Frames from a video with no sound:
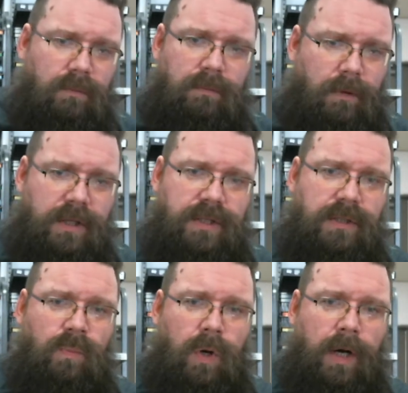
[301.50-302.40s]
wash it in
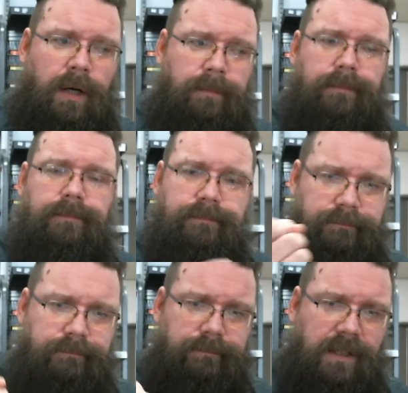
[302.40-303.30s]
some water,
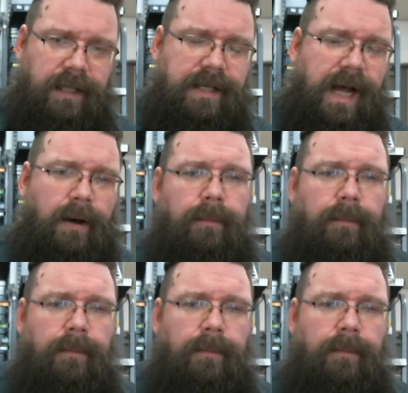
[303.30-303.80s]
clean towel.